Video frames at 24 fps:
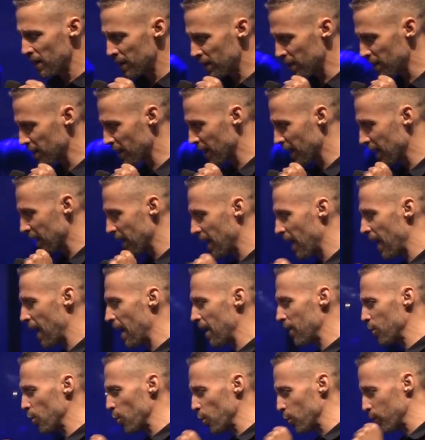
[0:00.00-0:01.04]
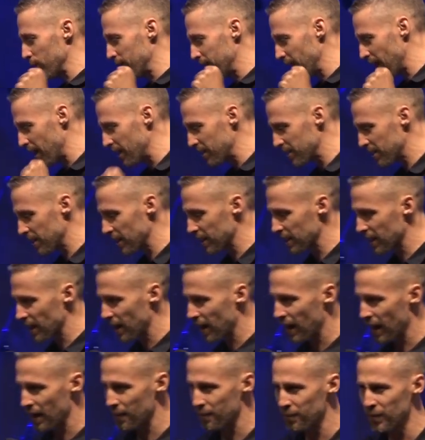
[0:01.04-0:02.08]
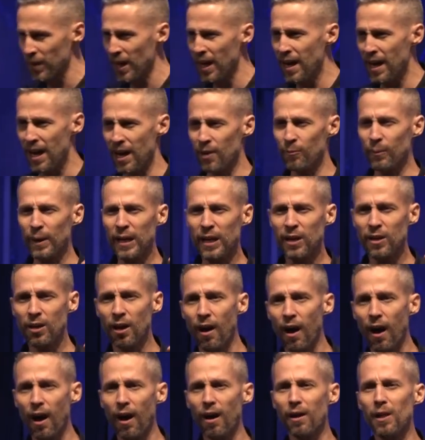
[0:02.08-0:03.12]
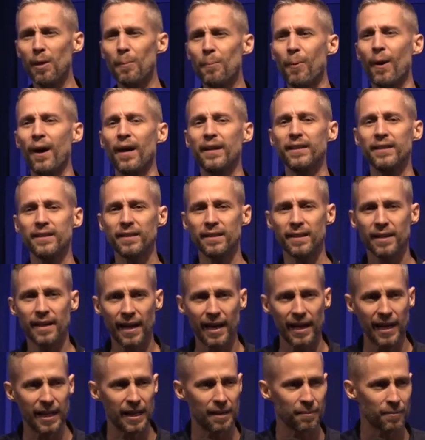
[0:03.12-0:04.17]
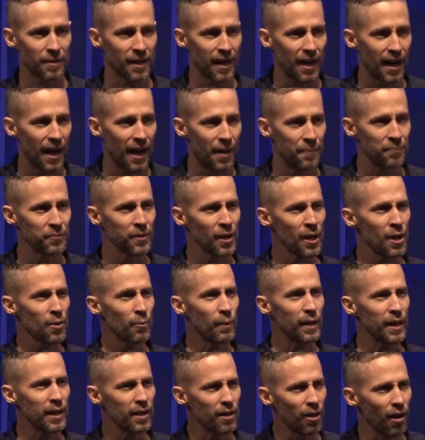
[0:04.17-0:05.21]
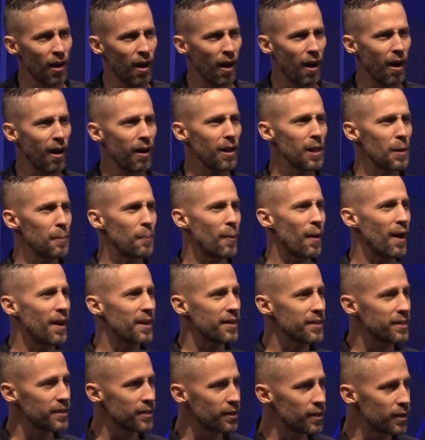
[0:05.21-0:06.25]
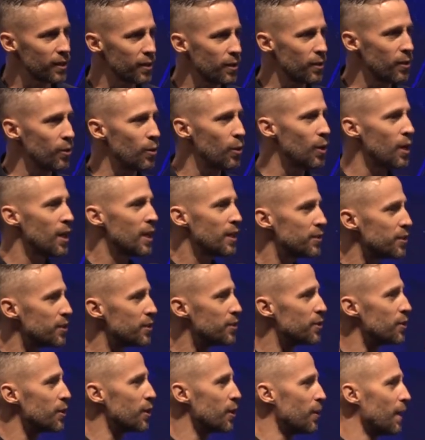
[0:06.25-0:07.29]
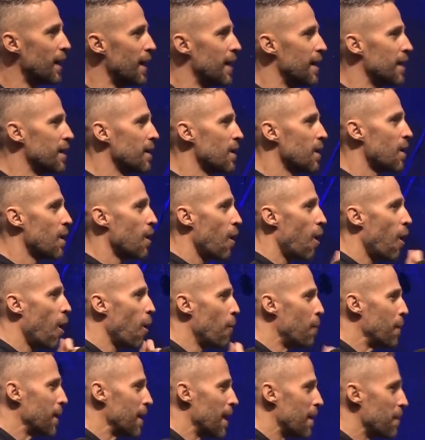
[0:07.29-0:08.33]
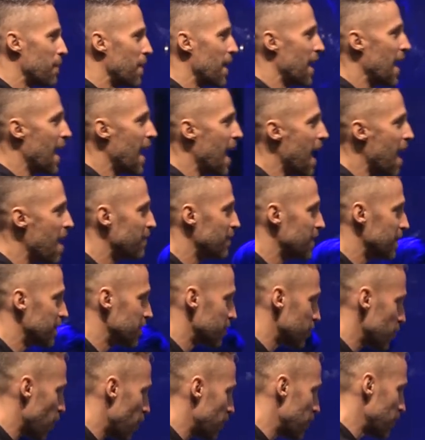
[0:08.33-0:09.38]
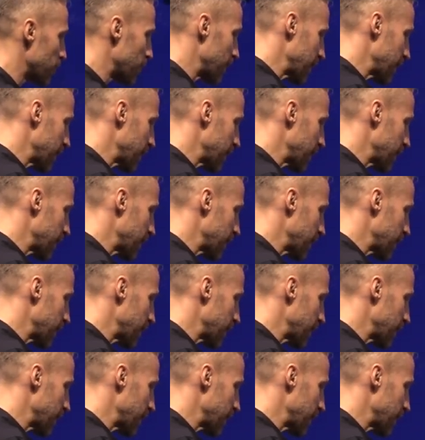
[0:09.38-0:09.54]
You're a God who does it, God. And we call upon your name, God. We call upon you to do it. Open up the heavens over